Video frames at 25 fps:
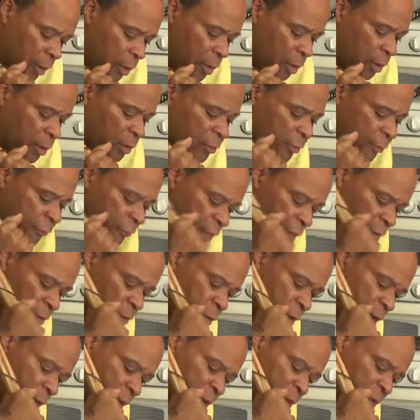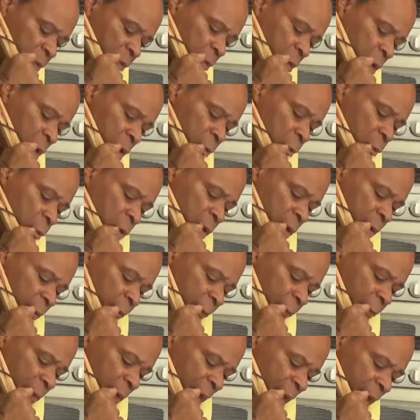Because if I try to start with it
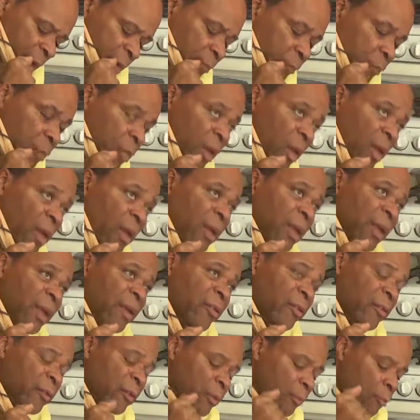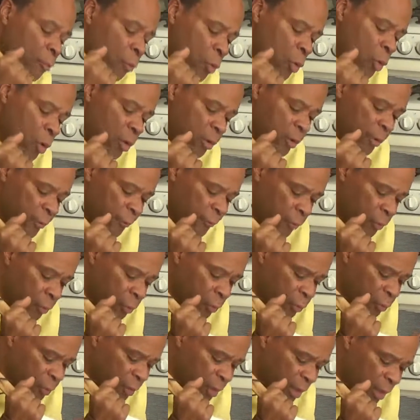flat, it's more
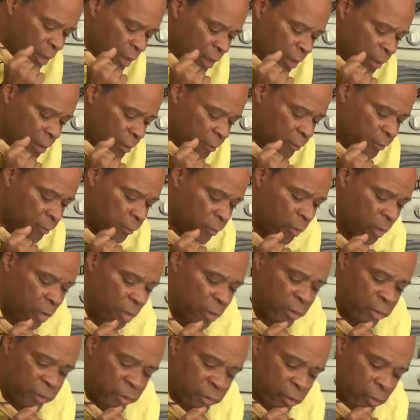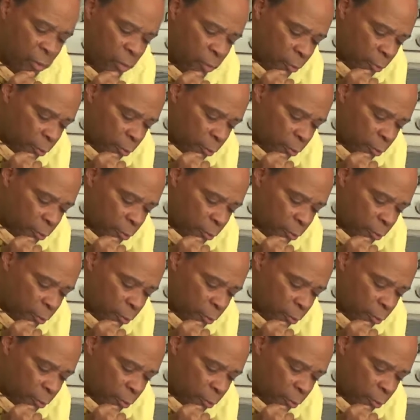difficult to get in. So